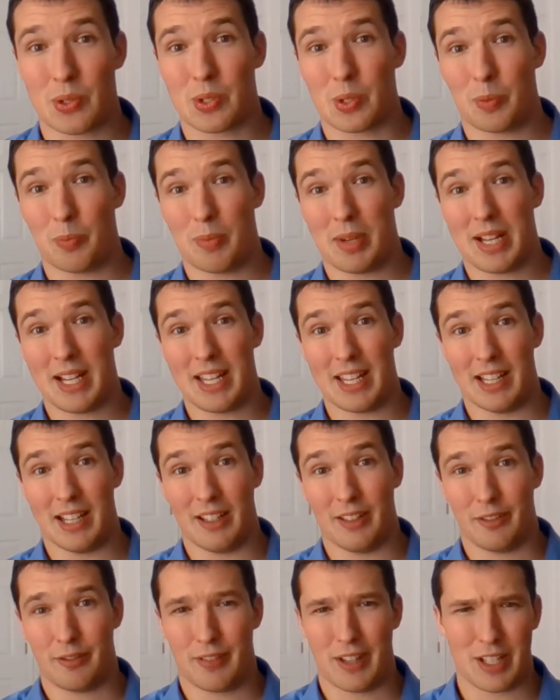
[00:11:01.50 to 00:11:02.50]
social
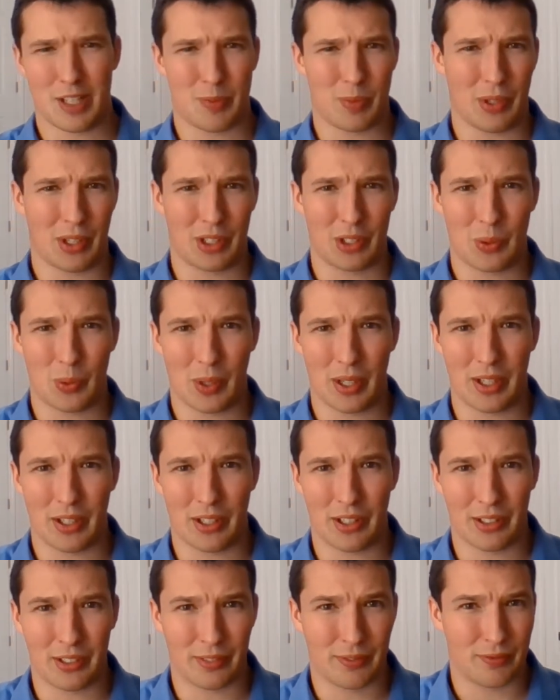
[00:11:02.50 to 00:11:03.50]
media, Facebook,
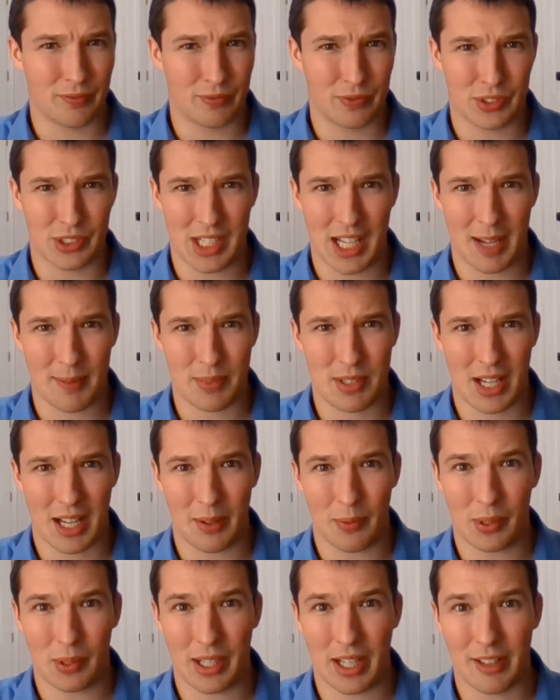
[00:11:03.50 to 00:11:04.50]
Twitter,
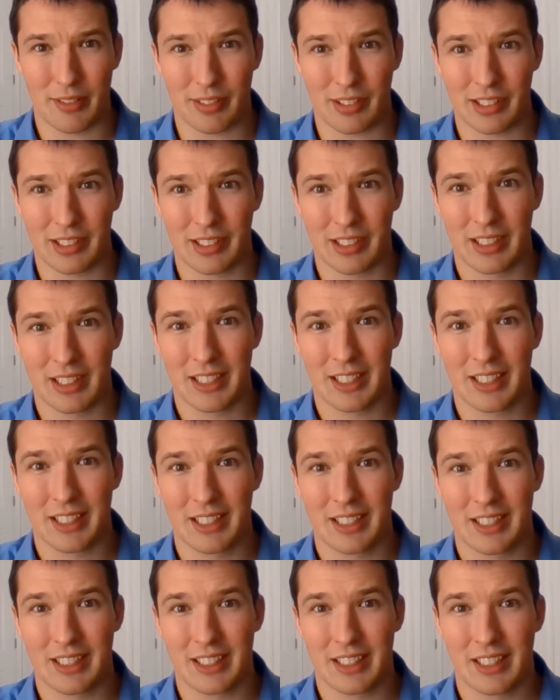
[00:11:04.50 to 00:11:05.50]
Snapchat, whatever,
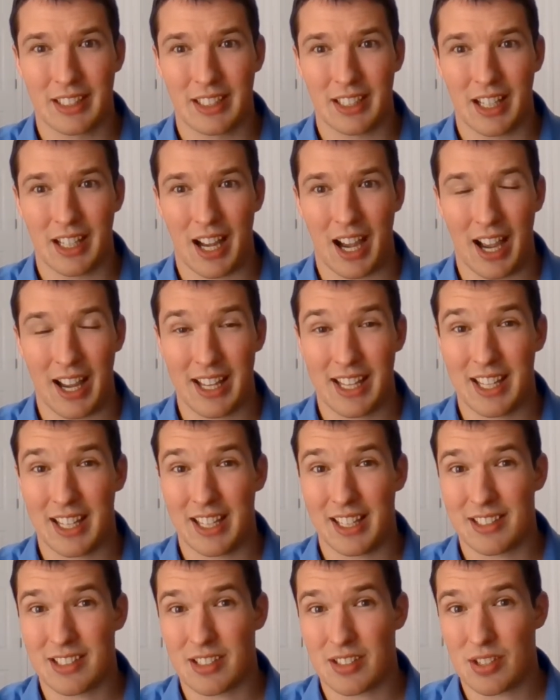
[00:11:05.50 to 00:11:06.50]
I
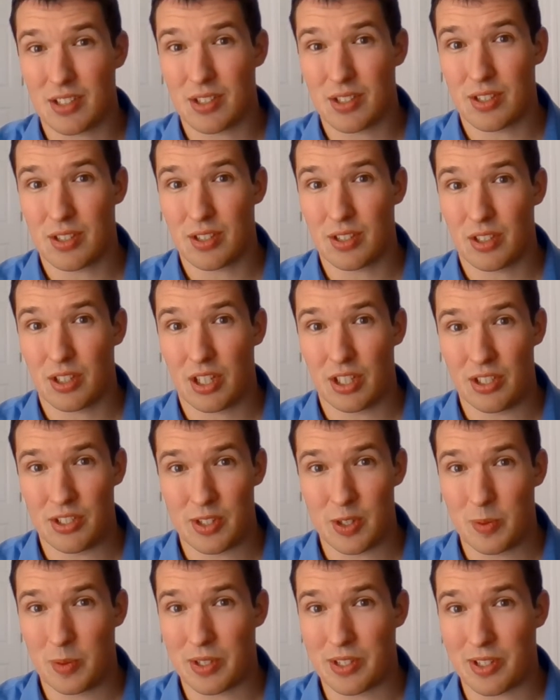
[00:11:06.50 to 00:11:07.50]
get
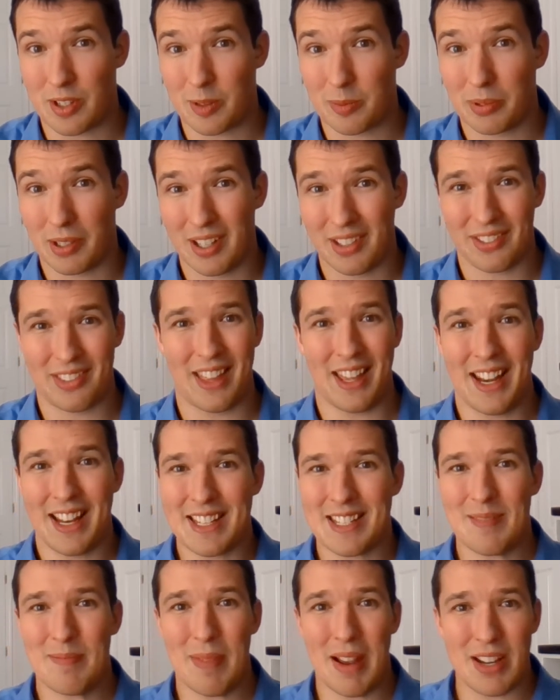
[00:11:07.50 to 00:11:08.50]
consumer surplus that
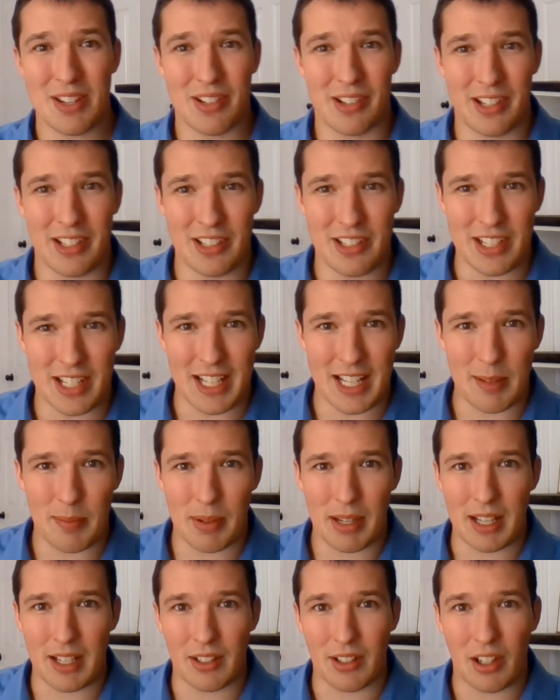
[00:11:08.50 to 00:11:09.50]
isn't measured in
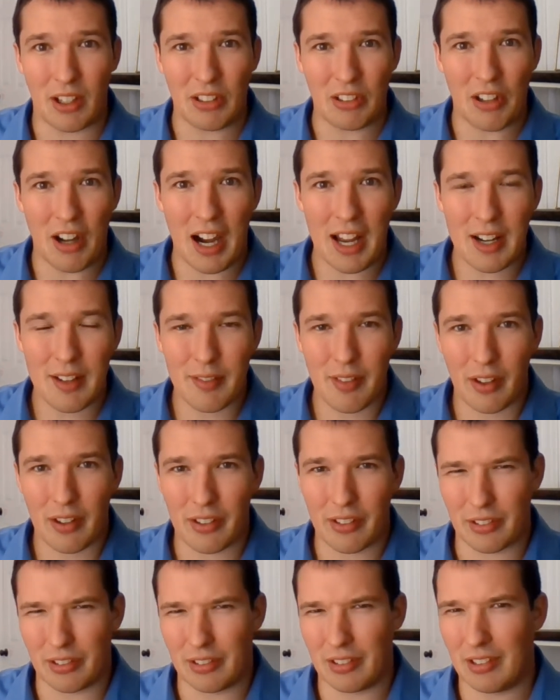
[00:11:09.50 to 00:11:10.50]
GDP. A lot of
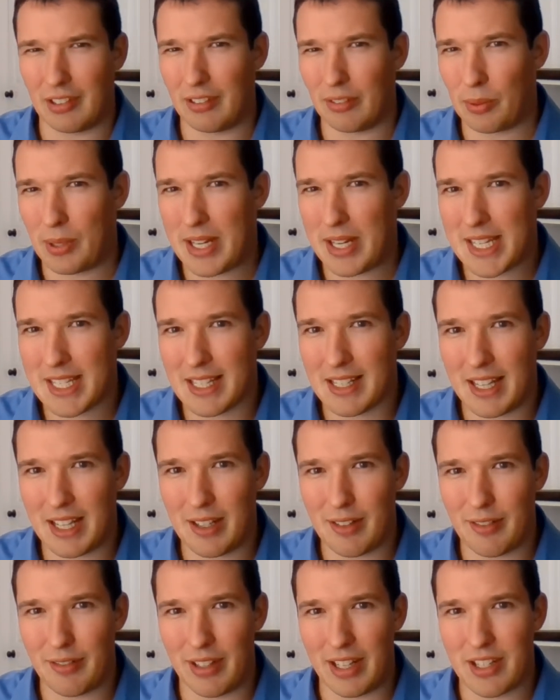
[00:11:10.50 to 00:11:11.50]
our recent
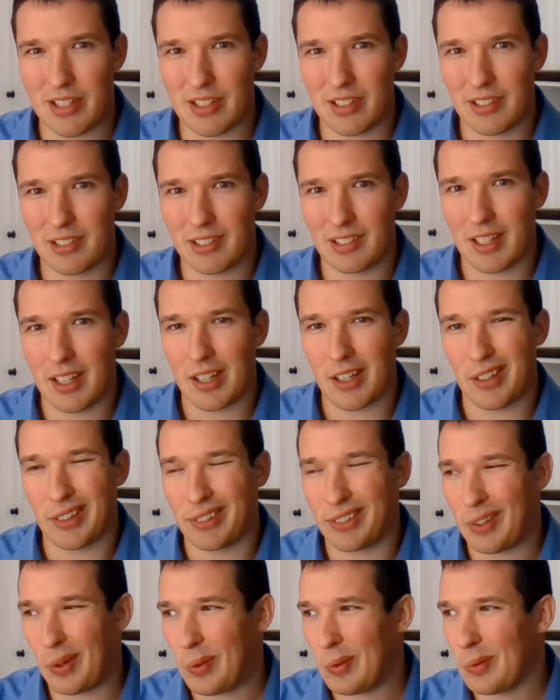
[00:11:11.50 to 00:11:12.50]
innovations
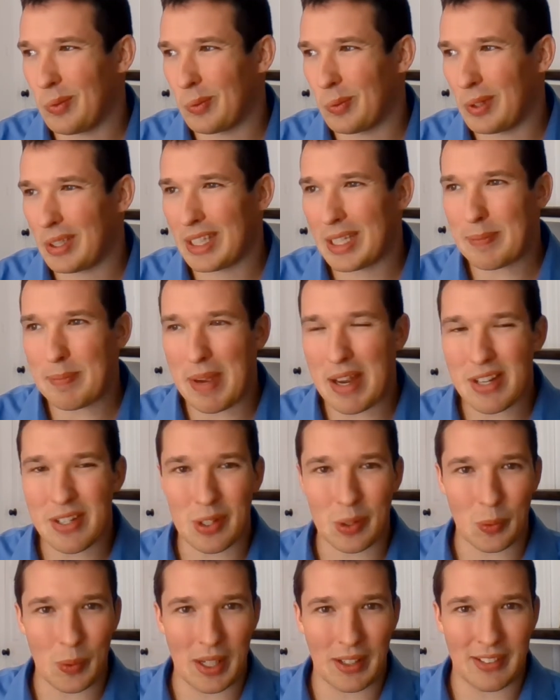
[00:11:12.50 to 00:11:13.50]
don't really
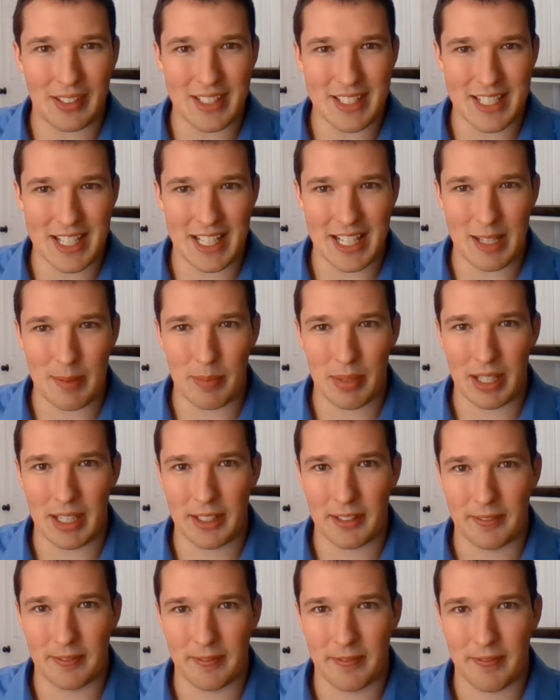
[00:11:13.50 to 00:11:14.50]
measure well in GDP.